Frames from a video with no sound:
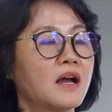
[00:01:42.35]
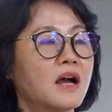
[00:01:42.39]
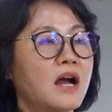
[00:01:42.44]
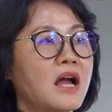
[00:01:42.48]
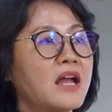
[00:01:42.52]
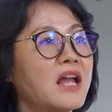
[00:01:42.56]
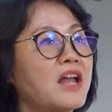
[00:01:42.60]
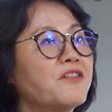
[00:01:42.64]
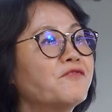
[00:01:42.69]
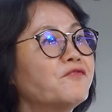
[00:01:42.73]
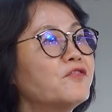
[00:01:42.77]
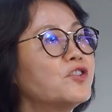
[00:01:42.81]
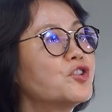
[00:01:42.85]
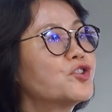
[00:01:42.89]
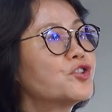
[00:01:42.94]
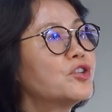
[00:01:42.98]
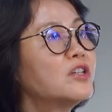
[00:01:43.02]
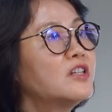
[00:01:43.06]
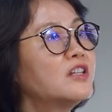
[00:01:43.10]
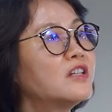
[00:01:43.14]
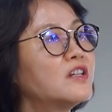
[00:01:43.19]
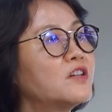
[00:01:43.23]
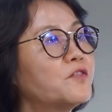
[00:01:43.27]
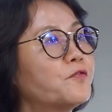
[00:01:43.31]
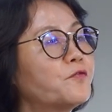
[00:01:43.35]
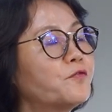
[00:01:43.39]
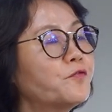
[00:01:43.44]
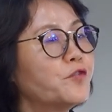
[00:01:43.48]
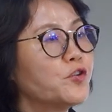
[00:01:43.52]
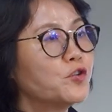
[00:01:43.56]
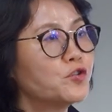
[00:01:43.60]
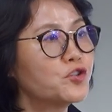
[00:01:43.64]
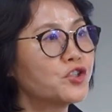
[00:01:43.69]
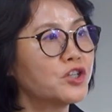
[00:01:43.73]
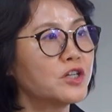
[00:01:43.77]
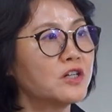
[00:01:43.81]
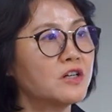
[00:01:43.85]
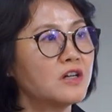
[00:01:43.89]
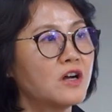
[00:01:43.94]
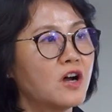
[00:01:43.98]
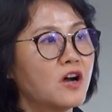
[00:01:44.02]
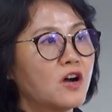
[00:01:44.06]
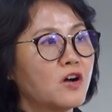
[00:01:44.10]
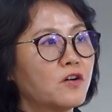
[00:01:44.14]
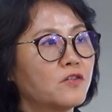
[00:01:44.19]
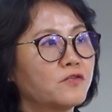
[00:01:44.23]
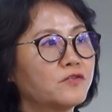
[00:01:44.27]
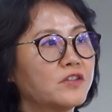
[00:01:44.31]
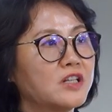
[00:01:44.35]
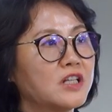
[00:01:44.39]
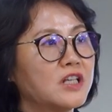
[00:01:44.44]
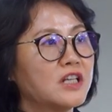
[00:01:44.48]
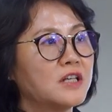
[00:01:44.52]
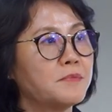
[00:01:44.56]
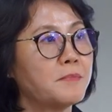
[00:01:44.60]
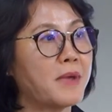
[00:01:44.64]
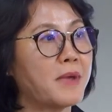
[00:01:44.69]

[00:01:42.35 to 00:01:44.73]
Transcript: I envision the future of the